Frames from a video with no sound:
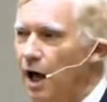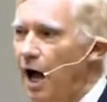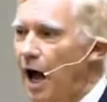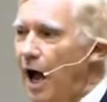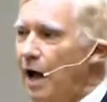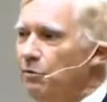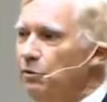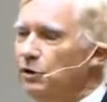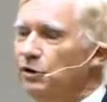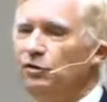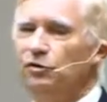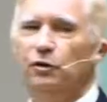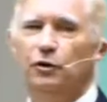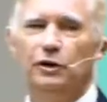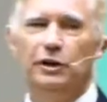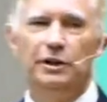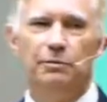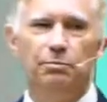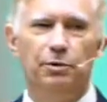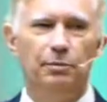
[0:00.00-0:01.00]
I was
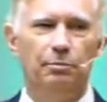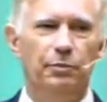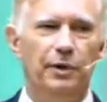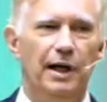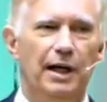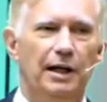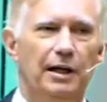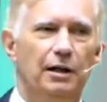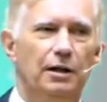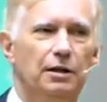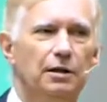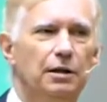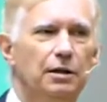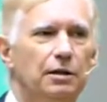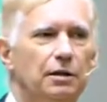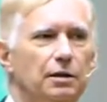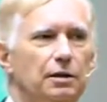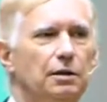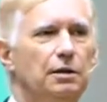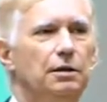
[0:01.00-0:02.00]
fully prepared
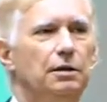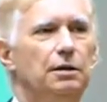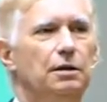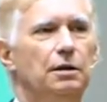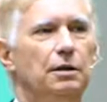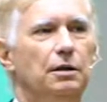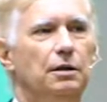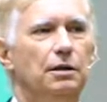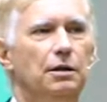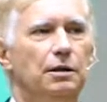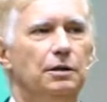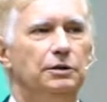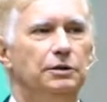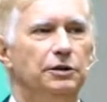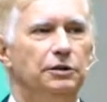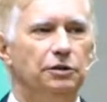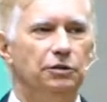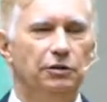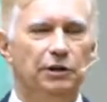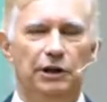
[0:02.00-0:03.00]

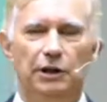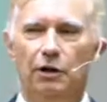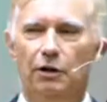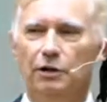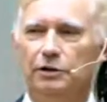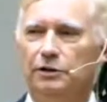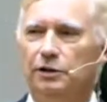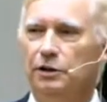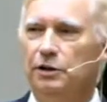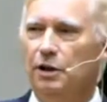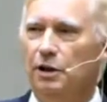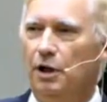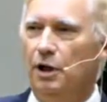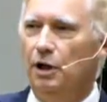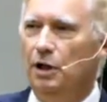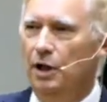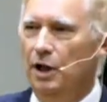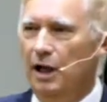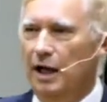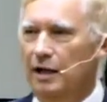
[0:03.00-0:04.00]
to do the altar call